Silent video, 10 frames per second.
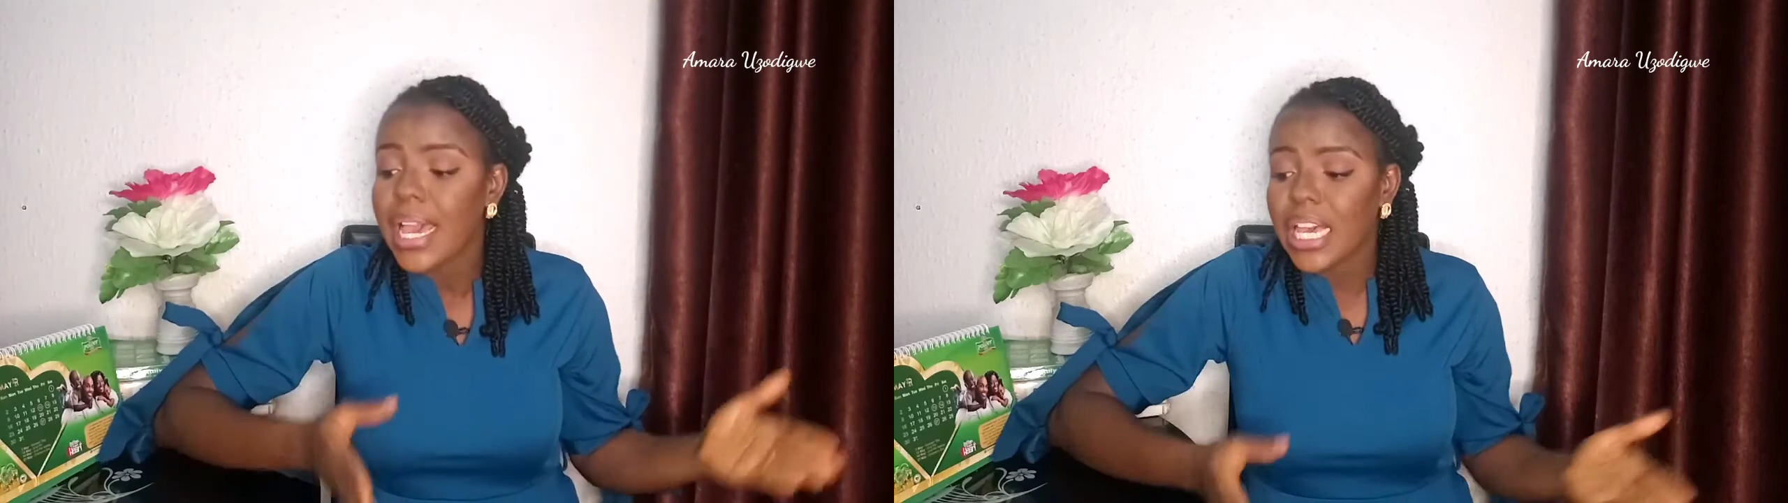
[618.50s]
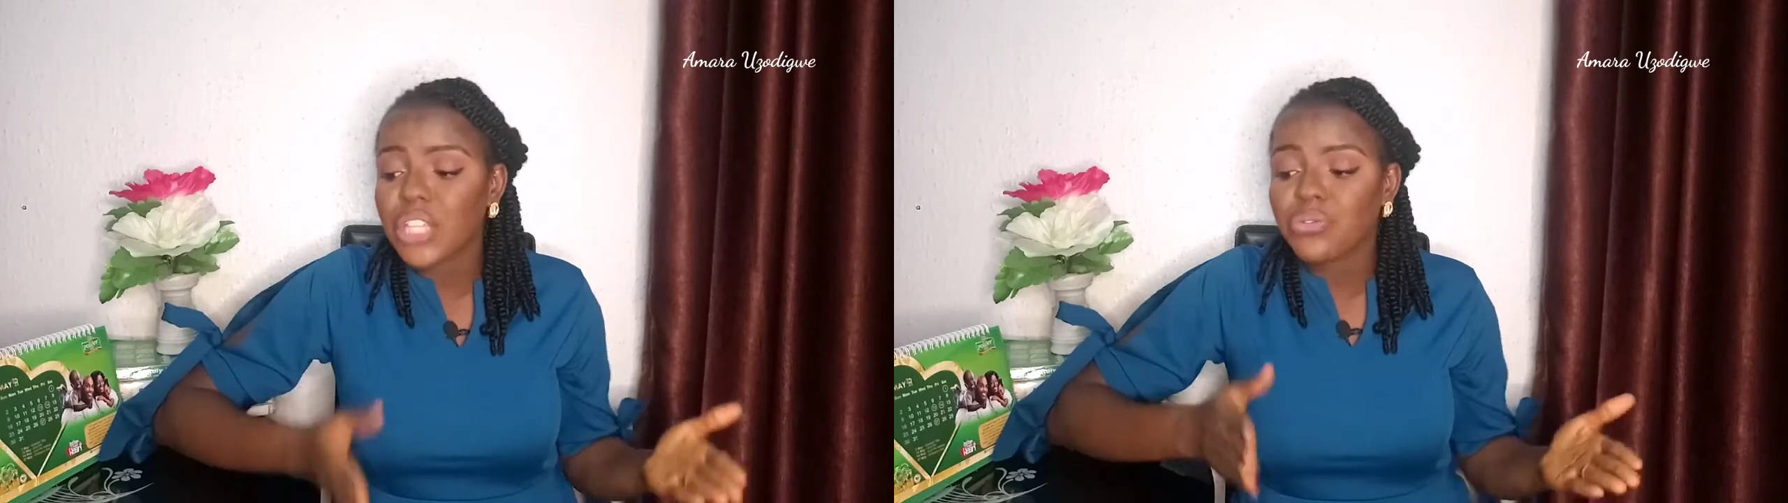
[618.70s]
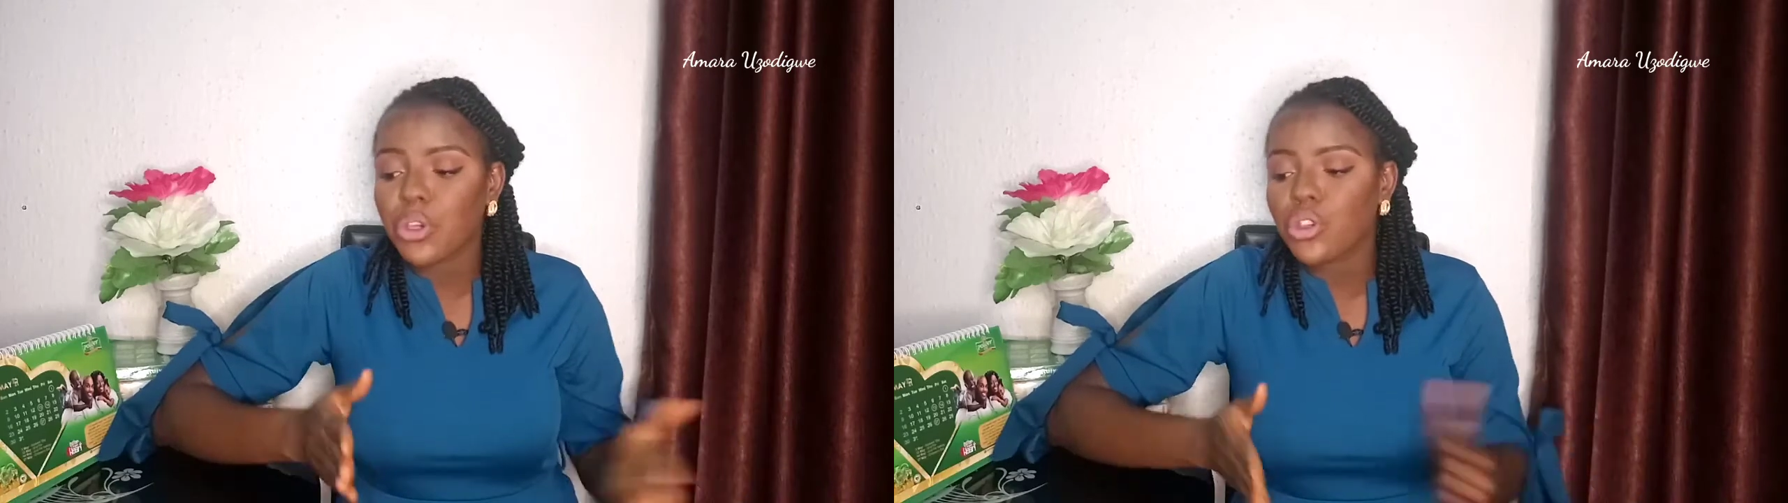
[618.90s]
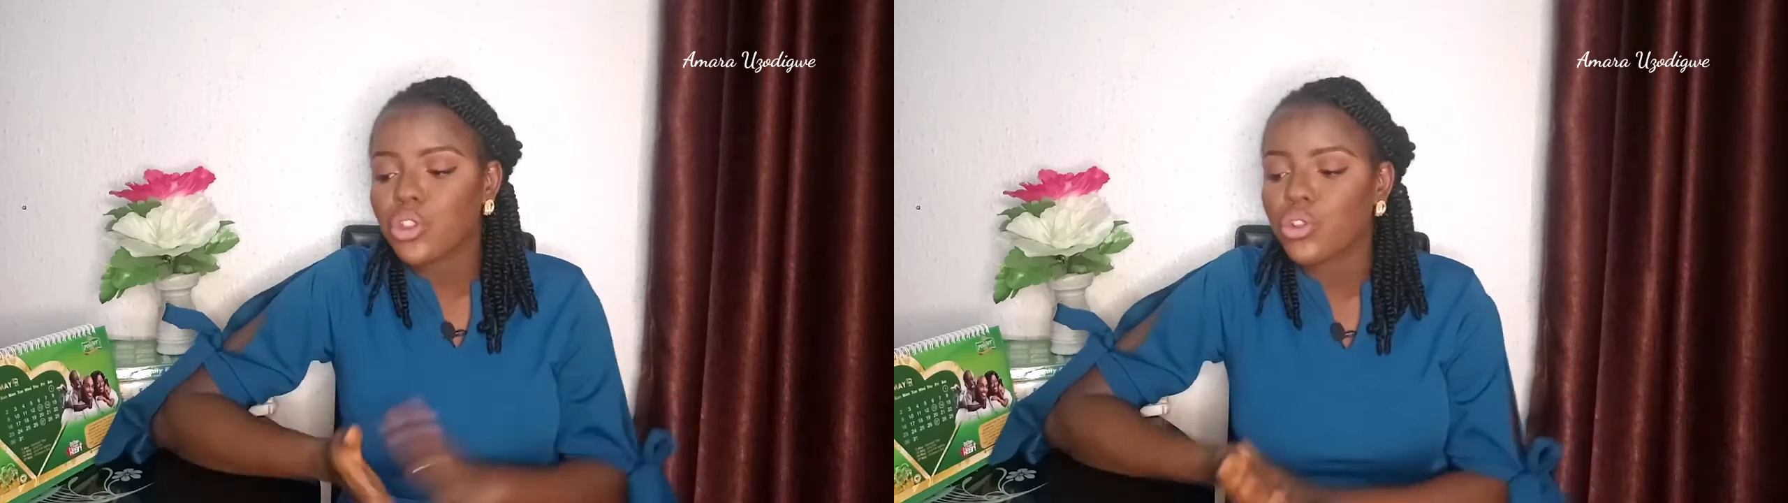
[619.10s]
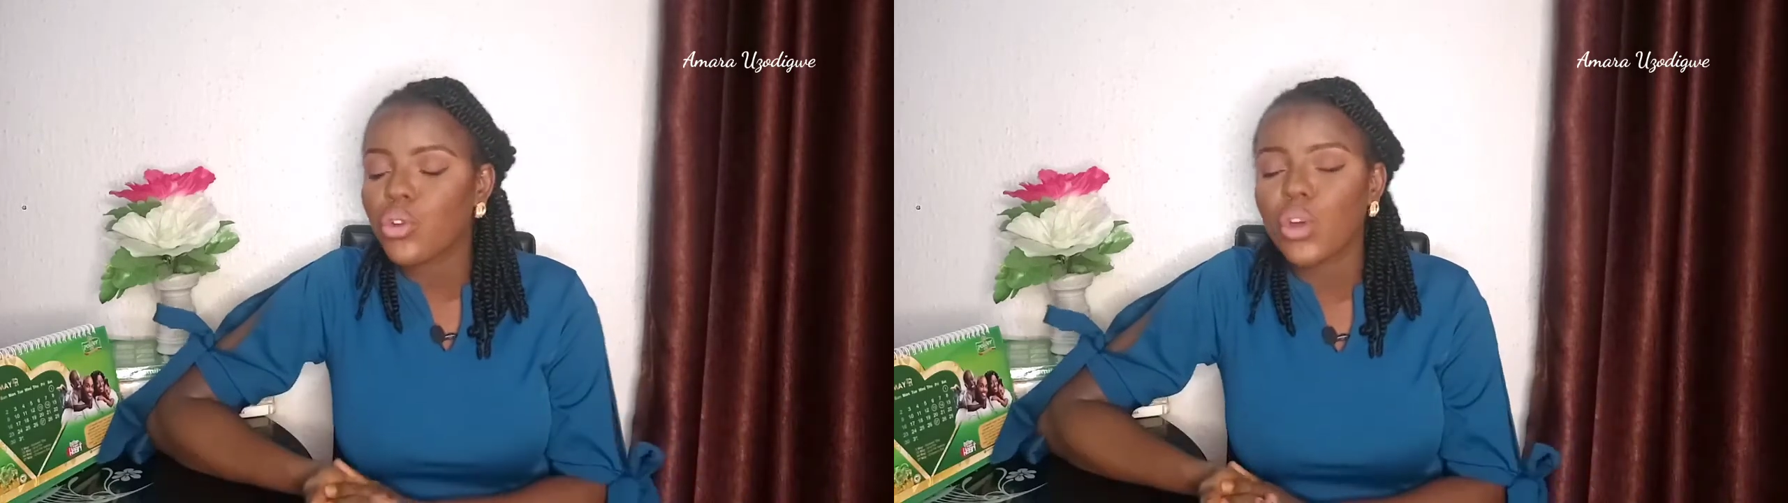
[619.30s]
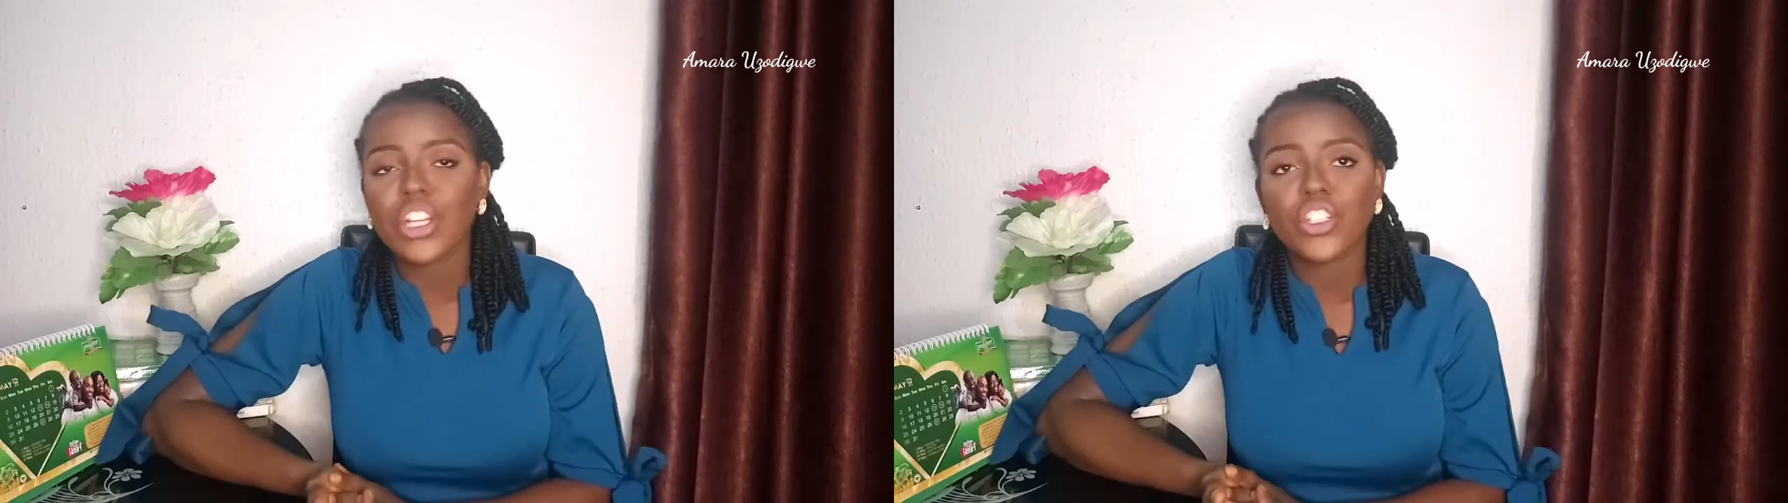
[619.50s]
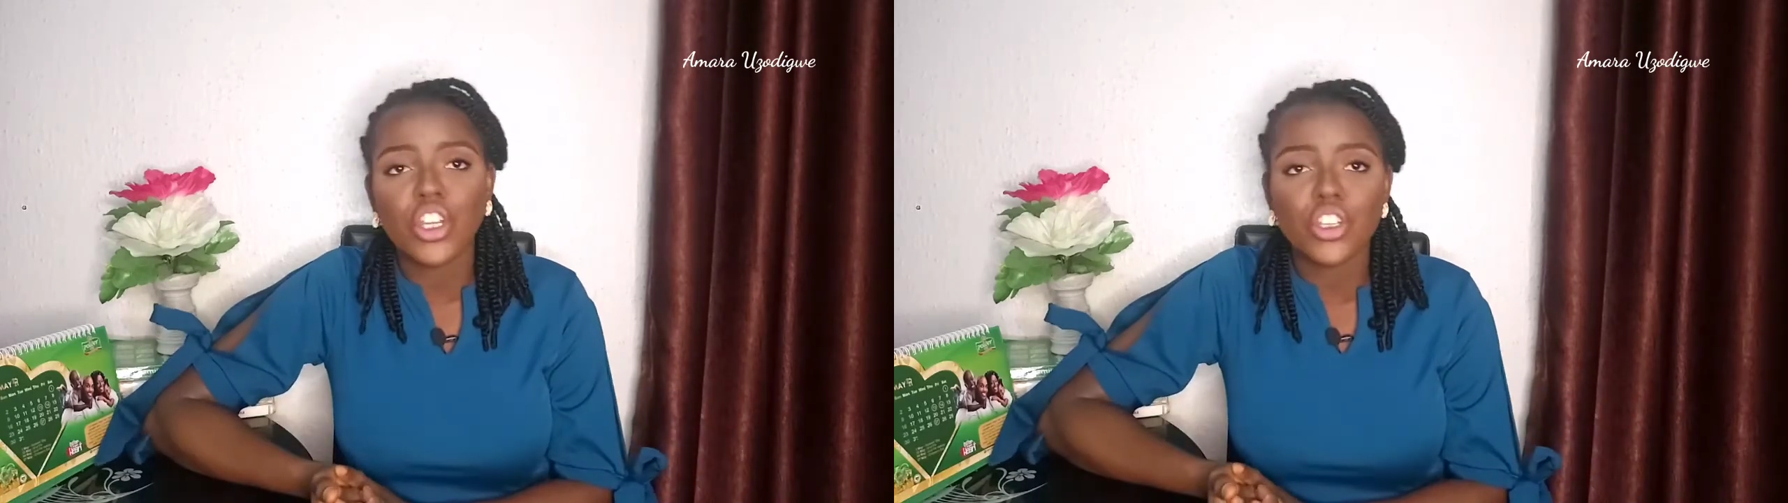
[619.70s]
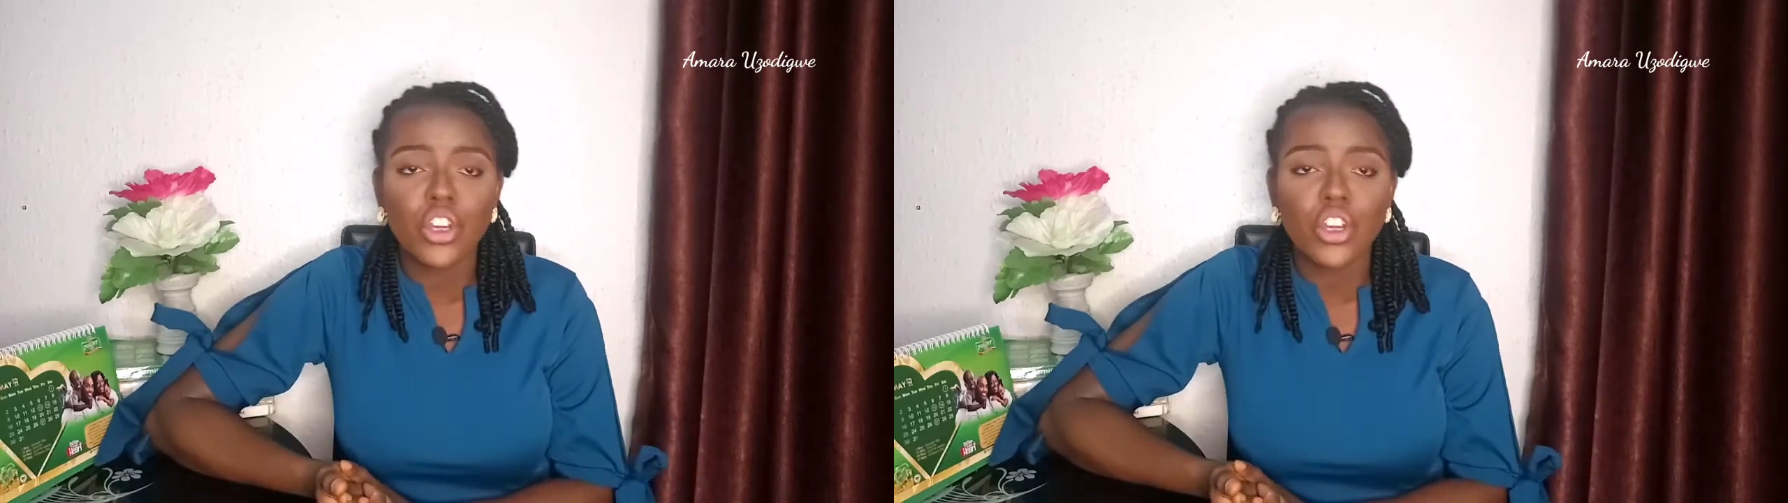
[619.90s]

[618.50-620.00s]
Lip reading: is for you to go and check